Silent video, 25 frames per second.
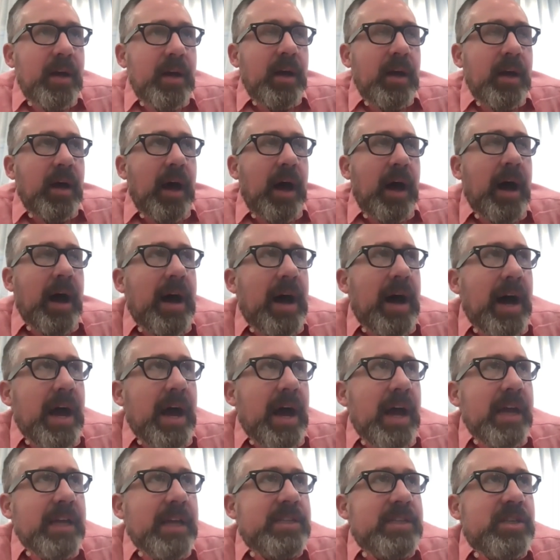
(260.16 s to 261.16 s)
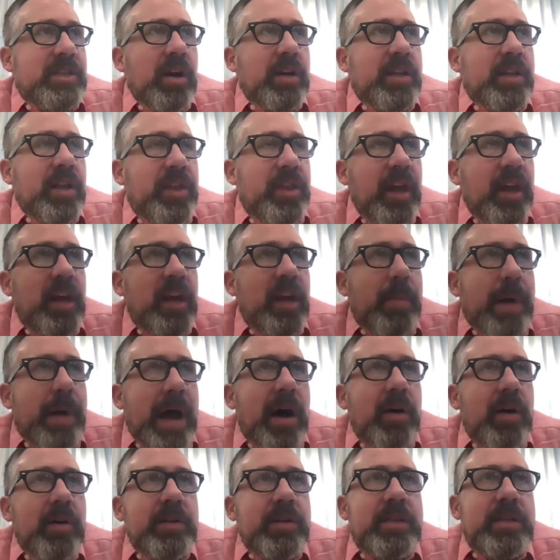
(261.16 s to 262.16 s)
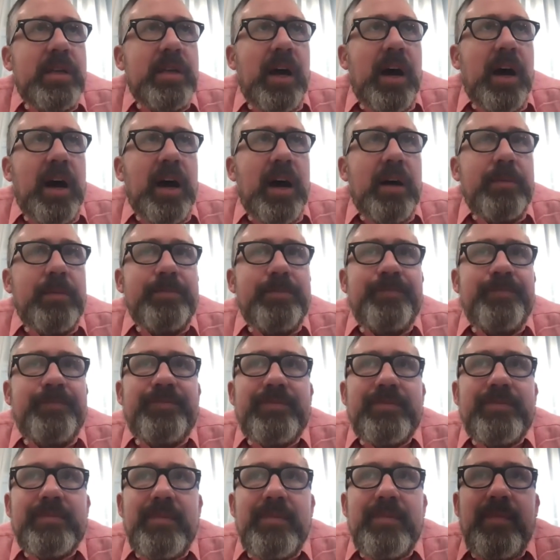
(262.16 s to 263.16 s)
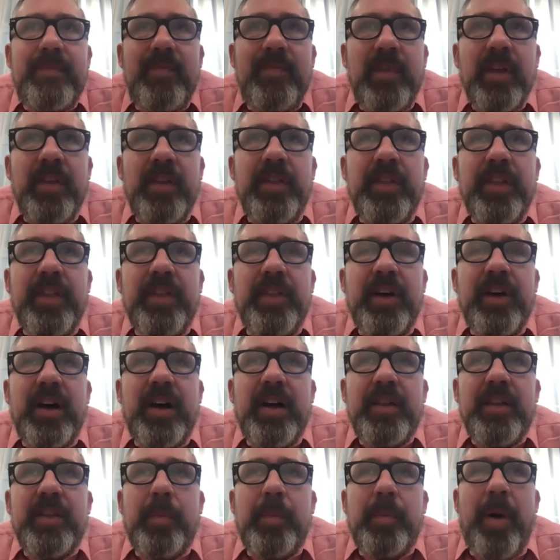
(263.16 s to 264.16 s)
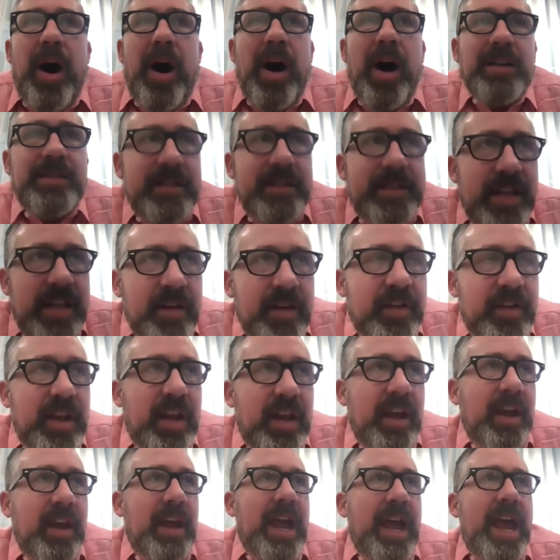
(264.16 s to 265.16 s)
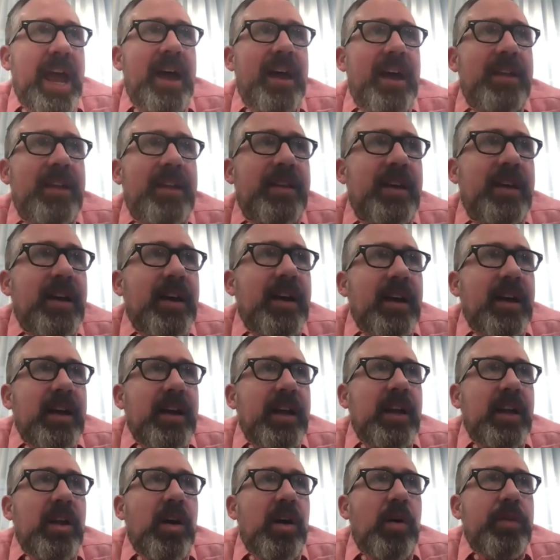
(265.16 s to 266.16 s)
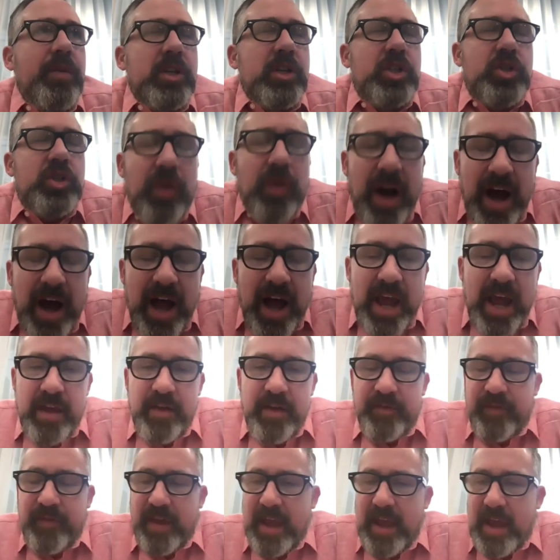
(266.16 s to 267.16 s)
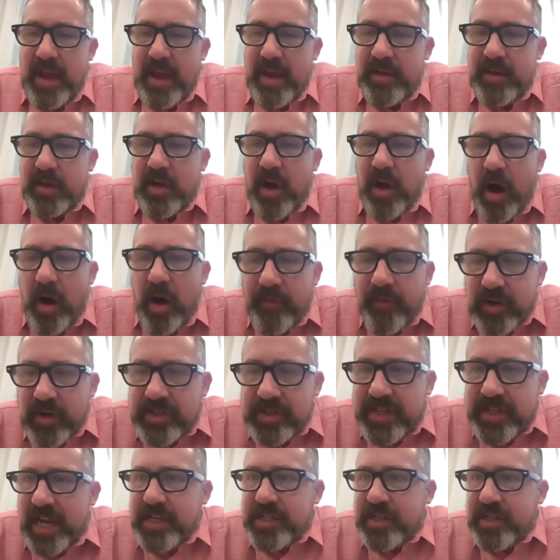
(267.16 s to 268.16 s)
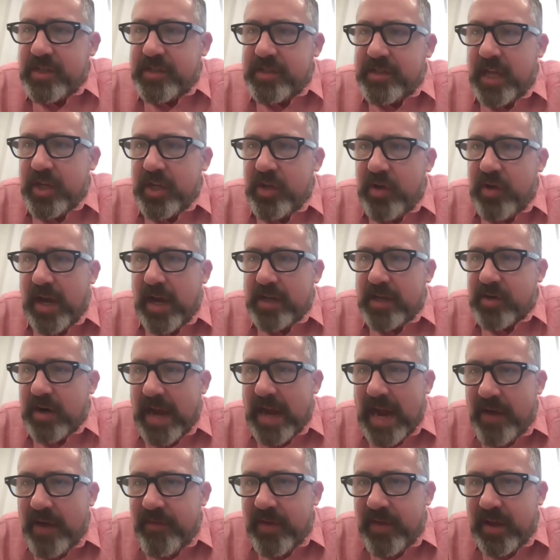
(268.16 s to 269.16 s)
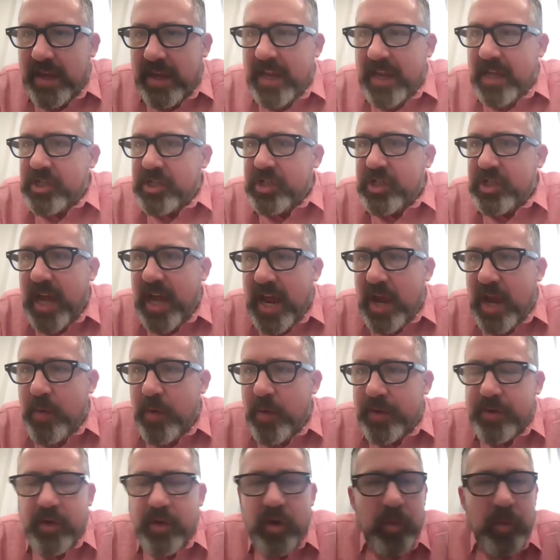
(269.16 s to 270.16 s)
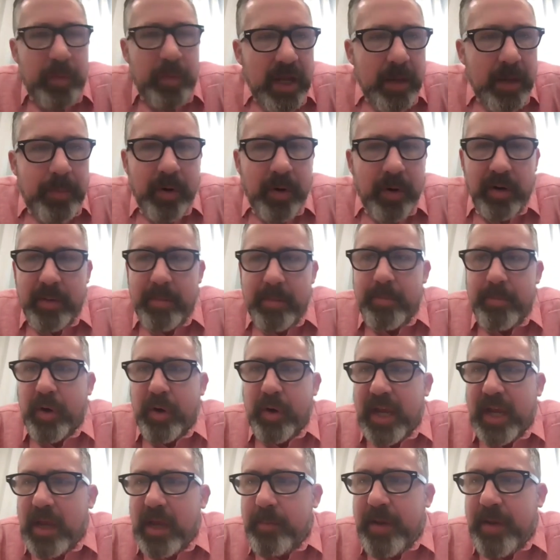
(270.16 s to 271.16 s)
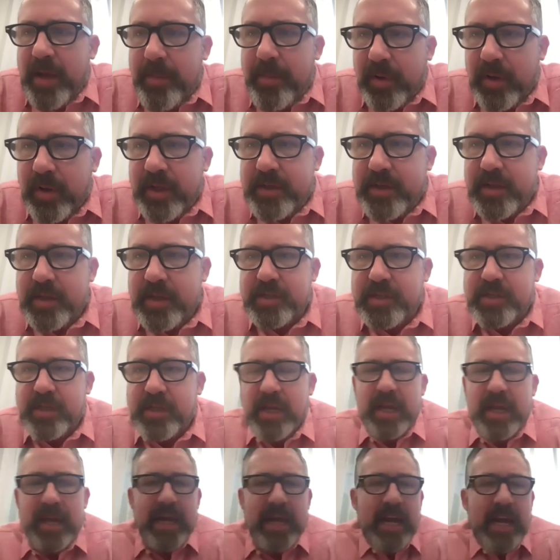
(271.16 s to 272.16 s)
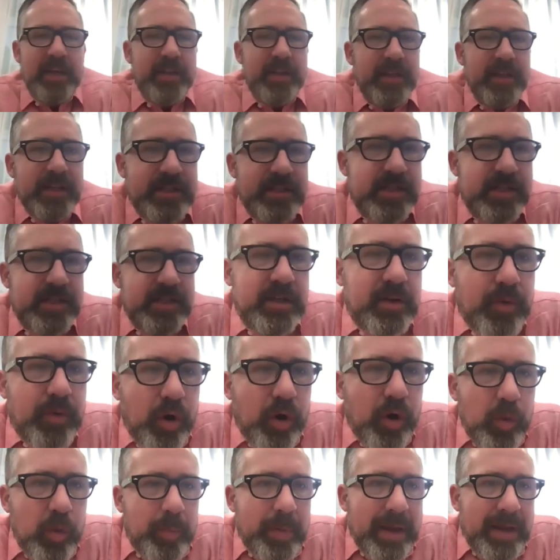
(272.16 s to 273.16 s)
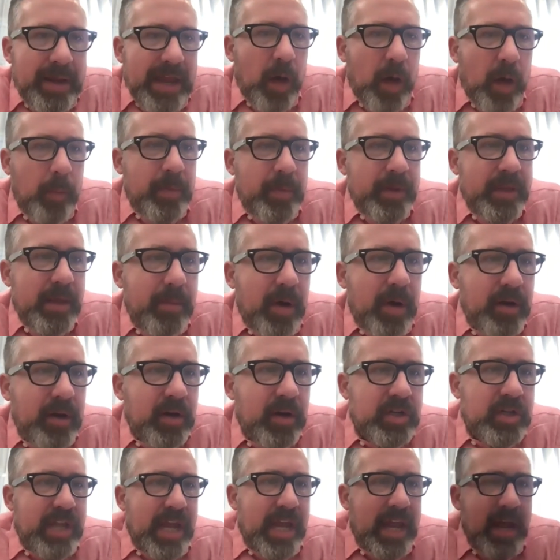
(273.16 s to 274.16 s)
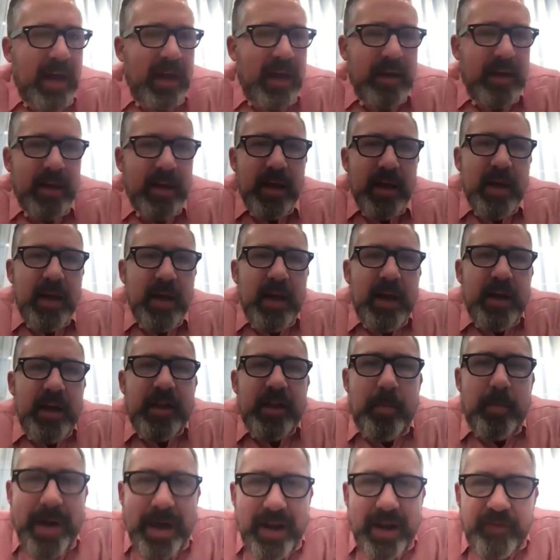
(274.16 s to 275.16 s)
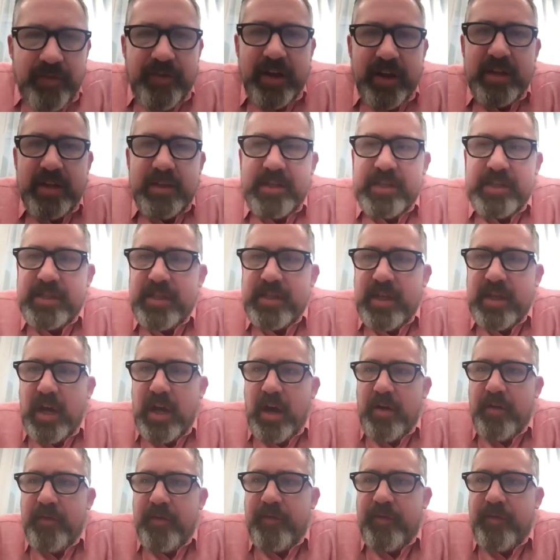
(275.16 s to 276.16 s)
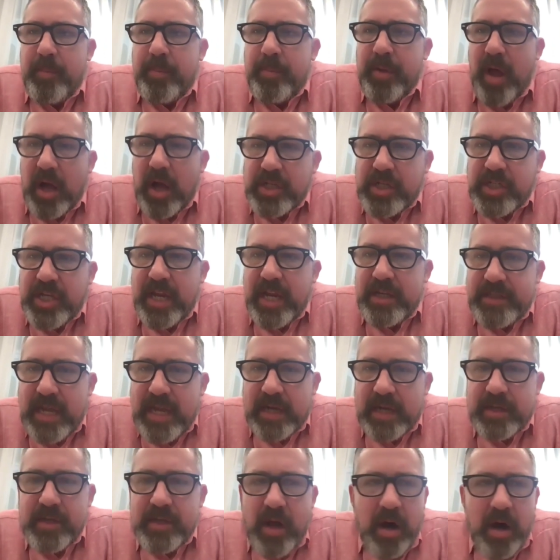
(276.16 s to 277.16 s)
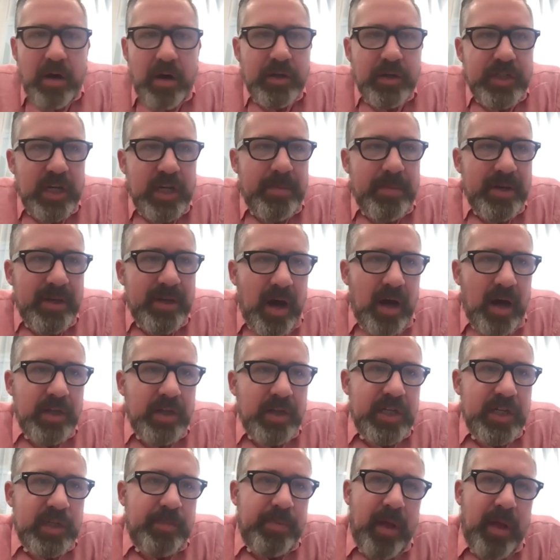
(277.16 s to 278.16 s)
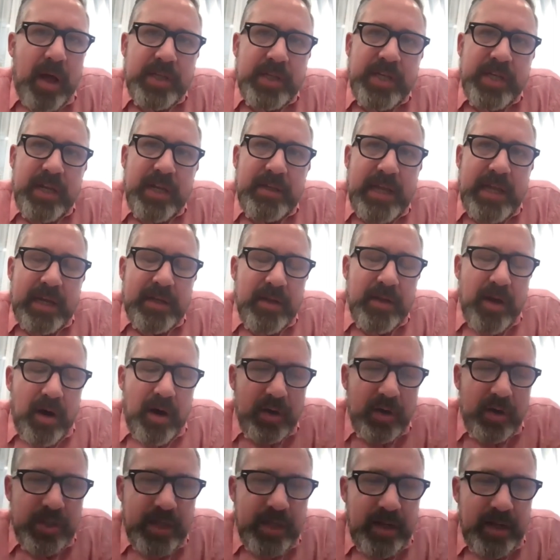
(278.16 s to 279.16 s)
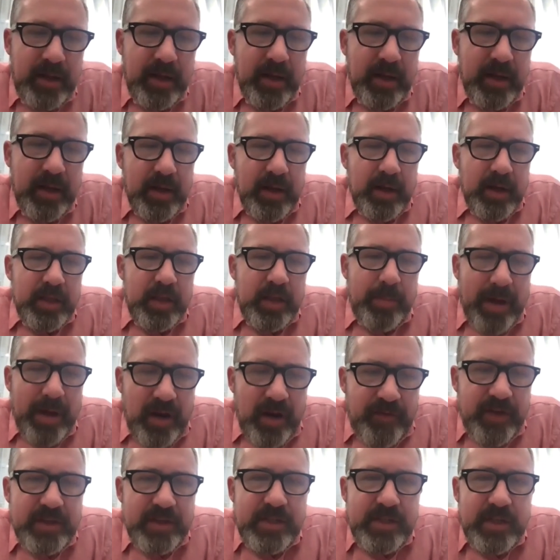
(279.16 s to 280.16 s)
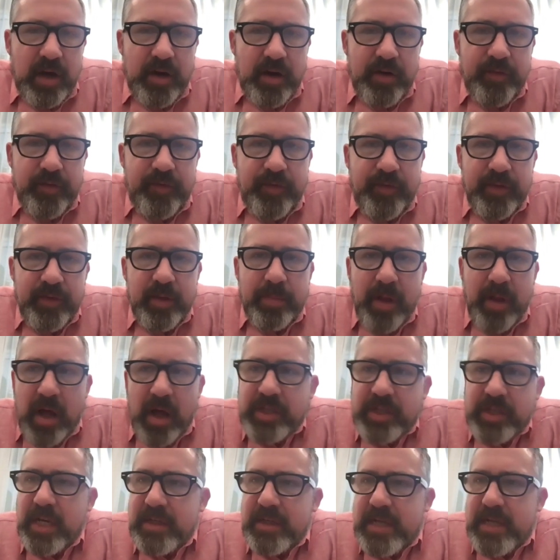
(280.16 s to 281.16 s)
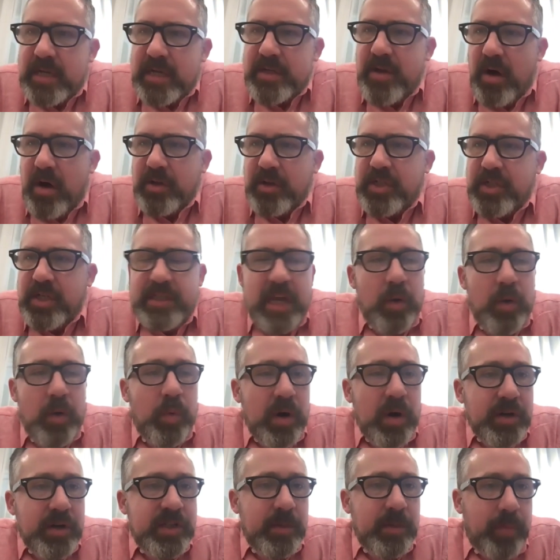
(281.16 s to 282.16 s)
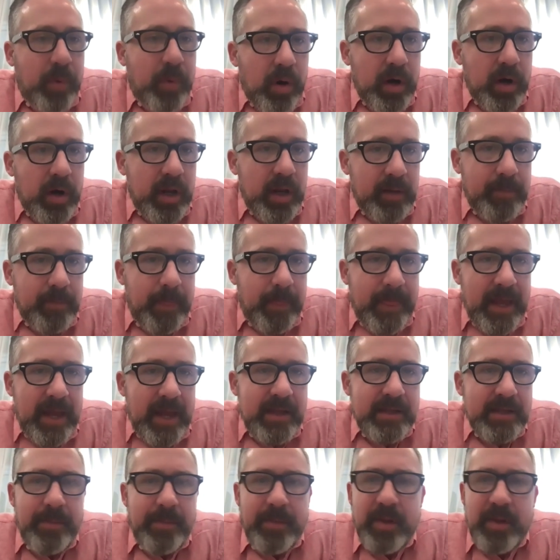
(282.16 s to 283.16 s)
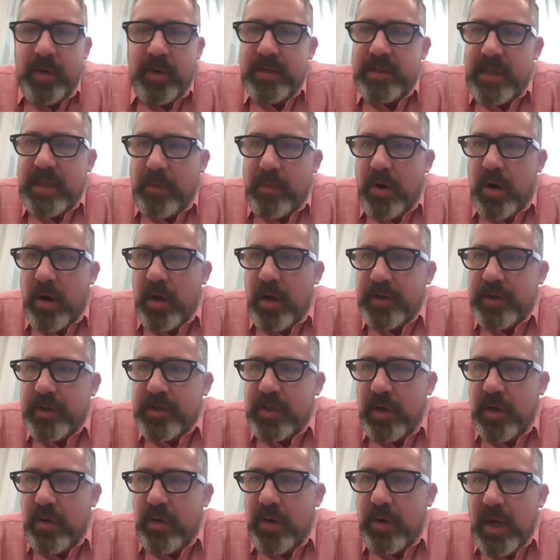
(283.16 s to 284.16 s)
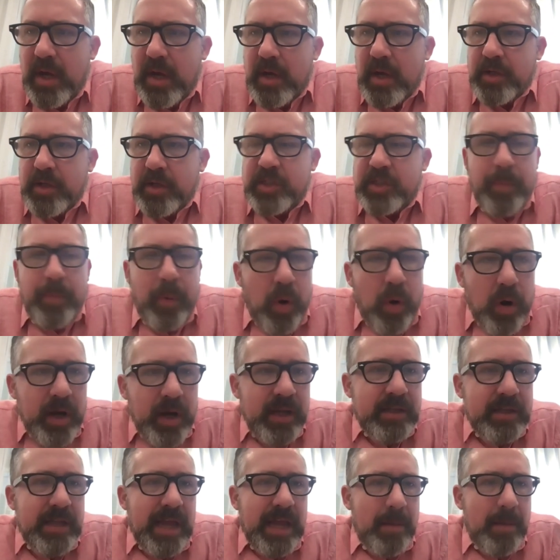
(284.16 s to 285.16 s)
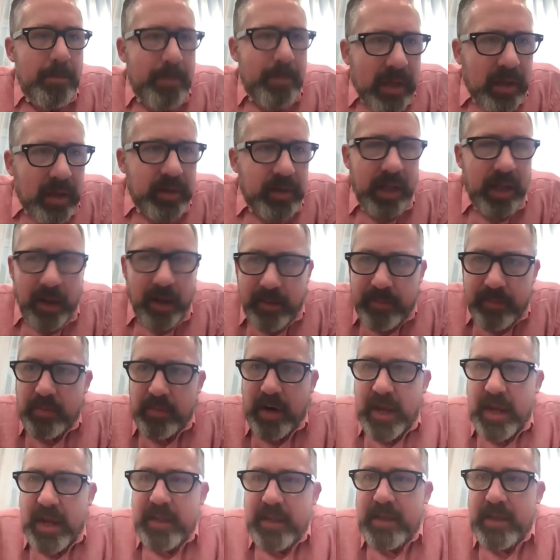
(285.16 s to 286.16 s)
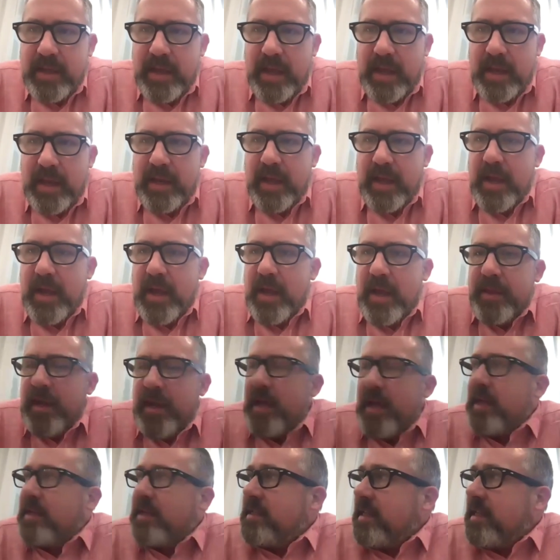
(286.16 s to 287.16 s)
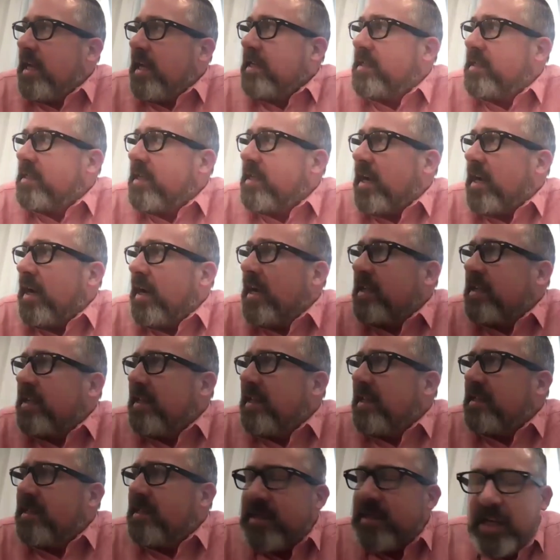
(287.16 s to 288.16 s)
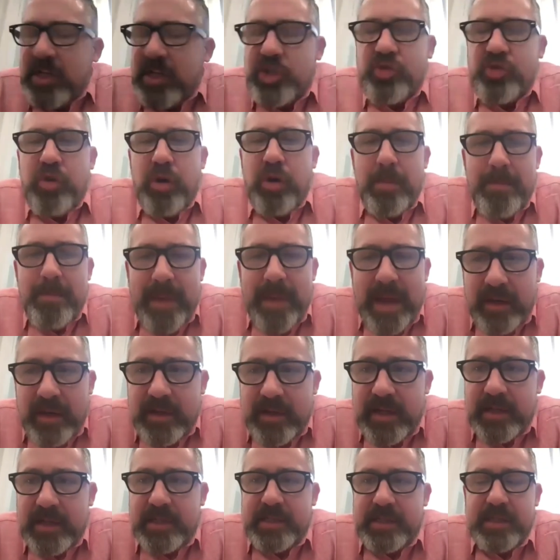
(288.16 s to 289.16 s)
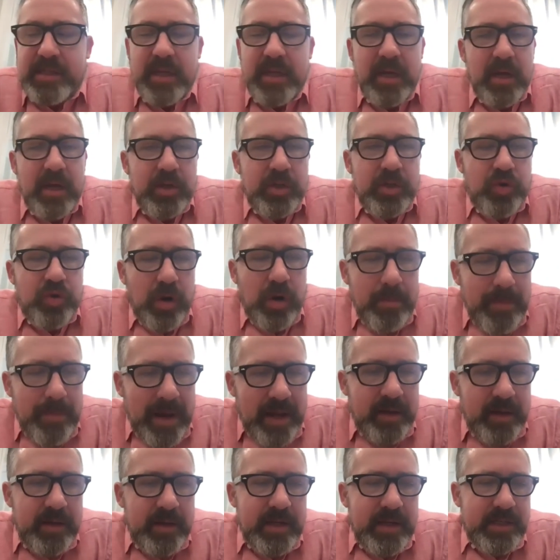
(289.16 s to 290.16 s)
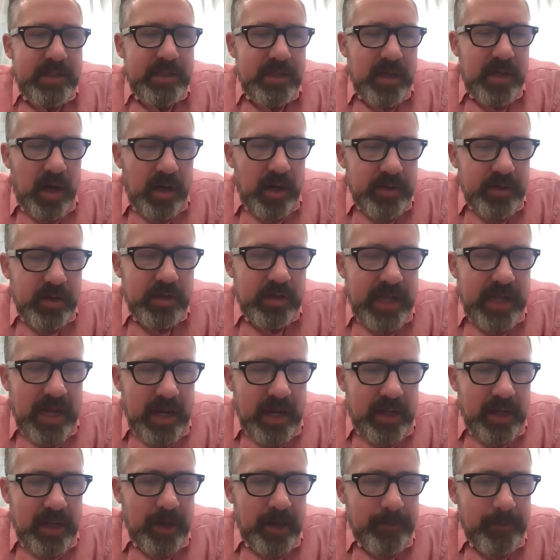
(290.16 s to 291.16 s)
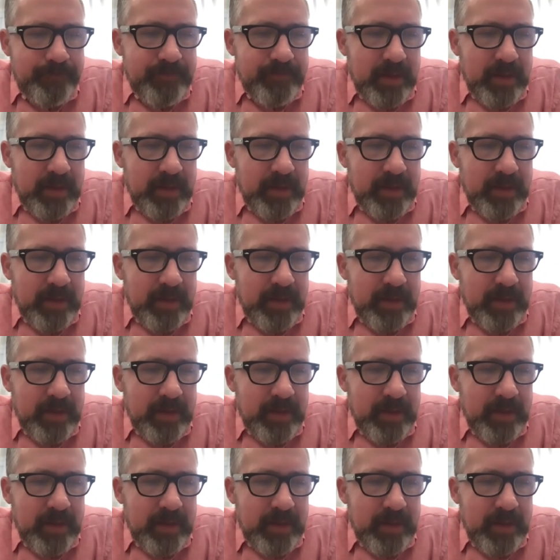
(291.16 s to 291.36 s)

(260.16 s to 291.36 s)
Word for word: I, I started to think about um, the the positivity and, you know, the drive and the conversations that you guys are having each day with new people and bringing people into this into this group and helping them understand the benefits of blockchain technology, but not just blockchain technology, the benefits of the blockchain technologies that we're supporting and some of the ones that we're also supporting and building, right? And it's, it's, uh, it, this is a tremendous, tremendous undertaking.